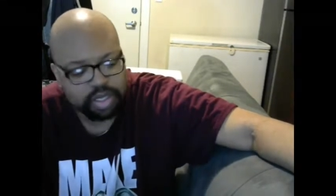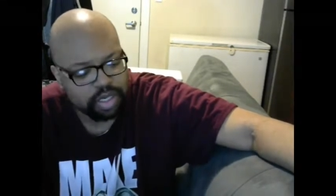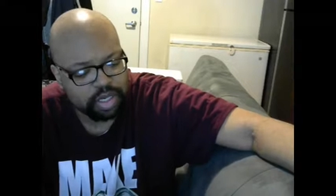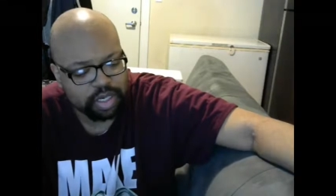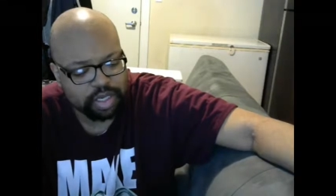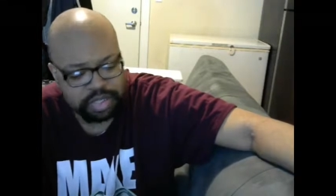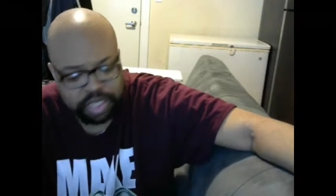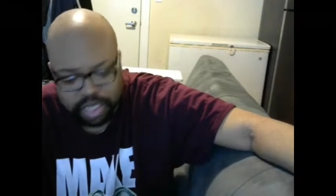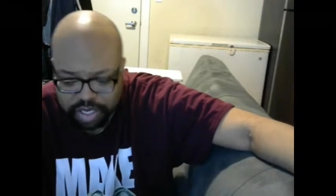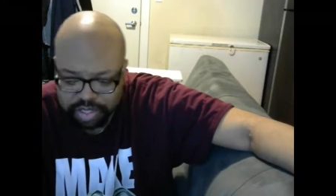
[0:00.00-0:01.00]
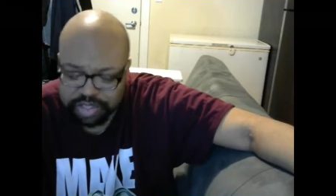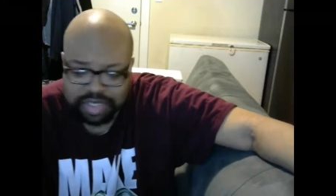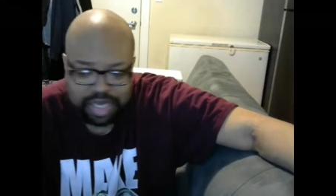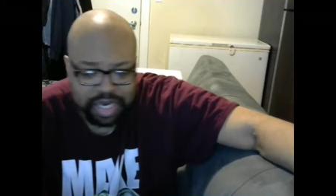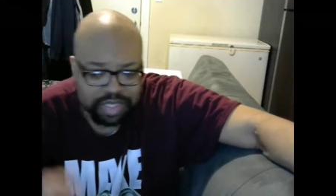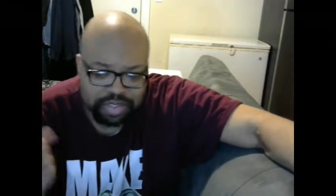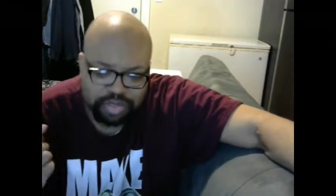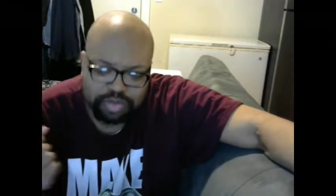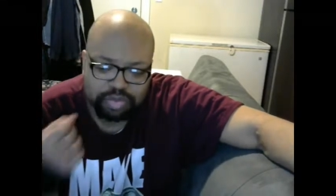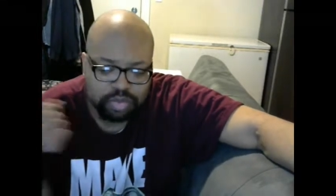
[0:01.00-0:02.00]
uh, characters, and
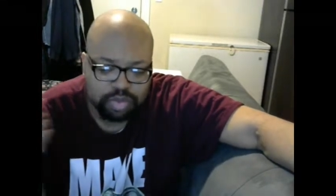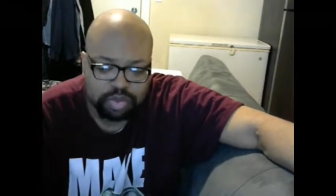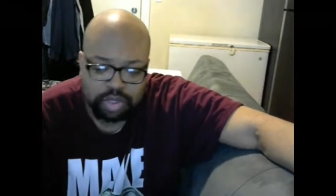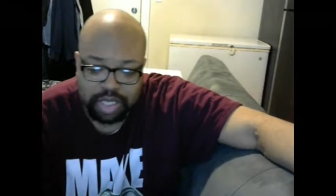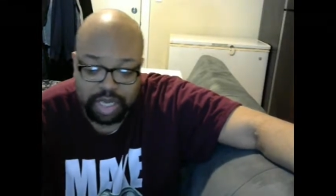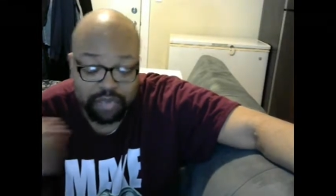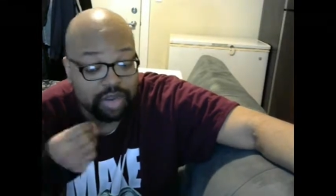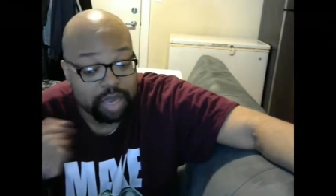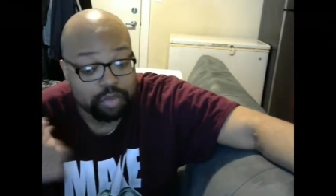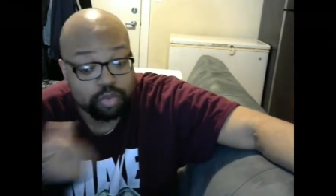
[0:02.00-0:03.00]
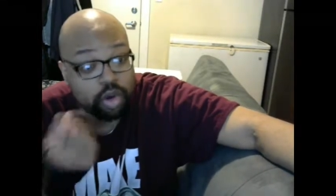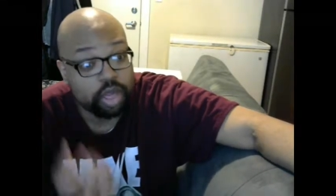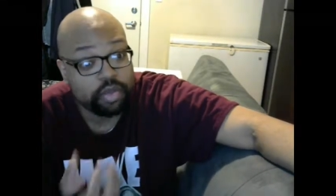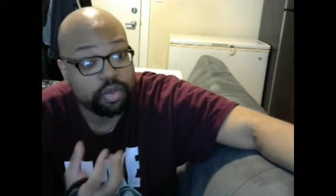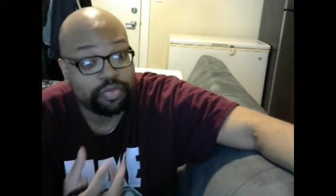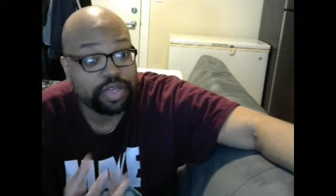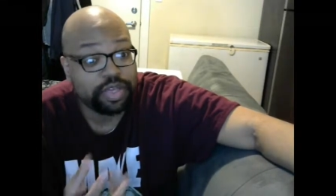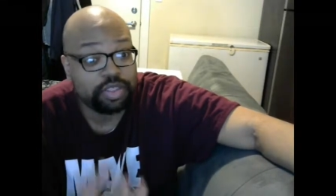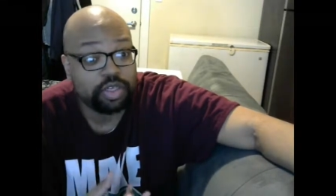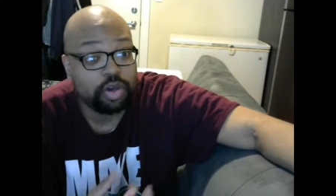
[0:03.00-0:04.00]
to have a lot more other
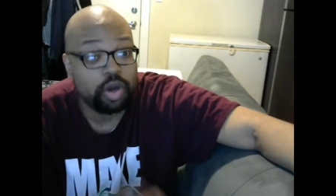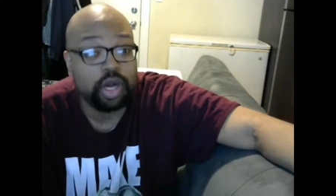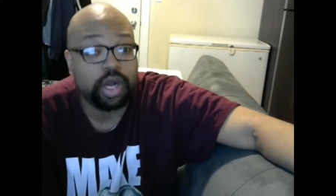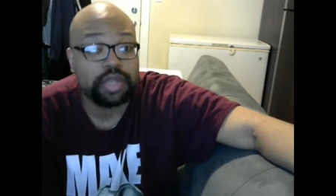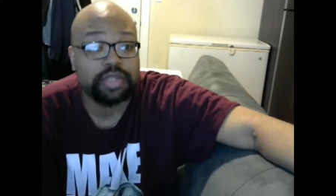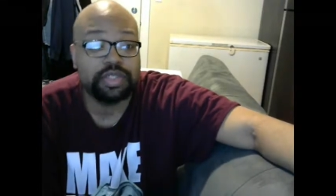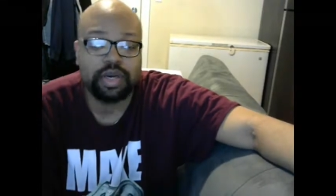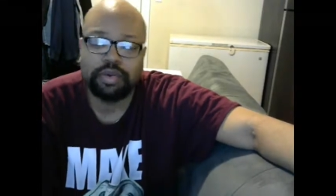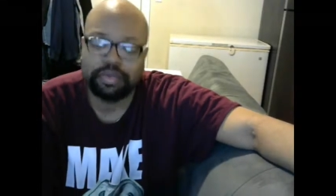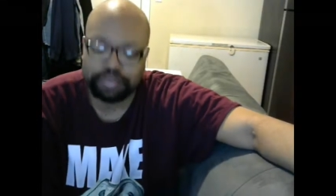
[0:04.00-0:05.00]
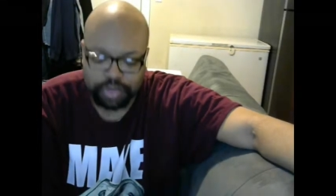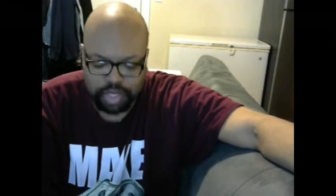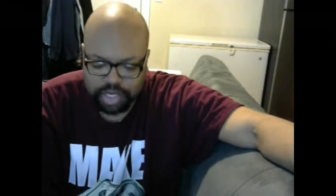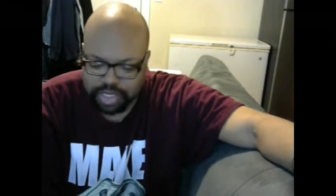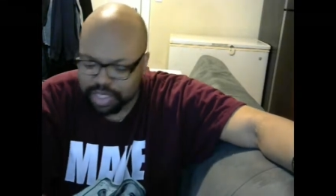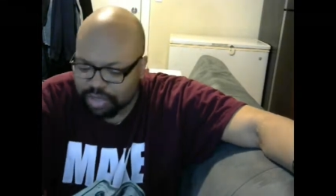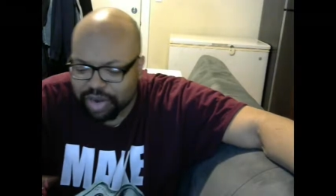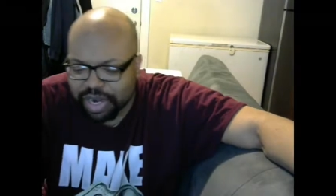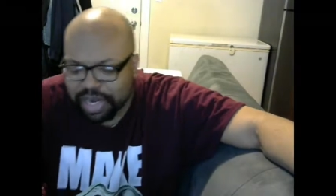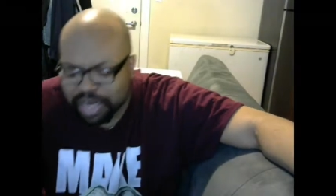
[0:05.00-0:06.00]
things go on. So, because I think
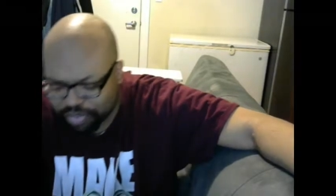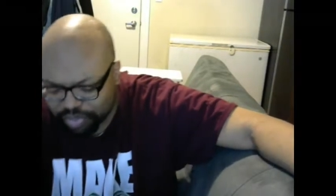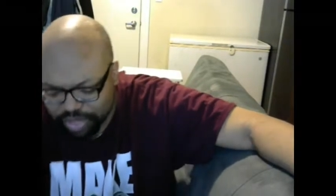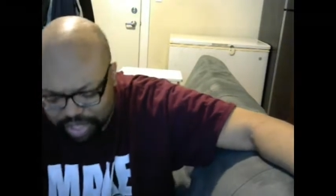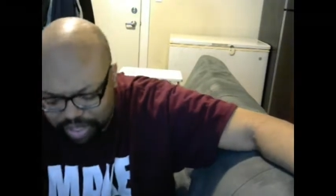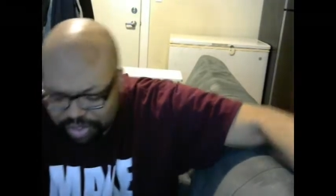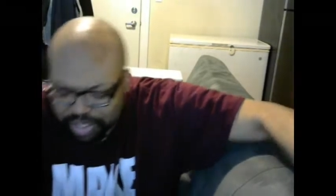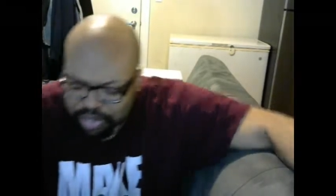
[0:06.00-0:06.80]
right now, I think I, I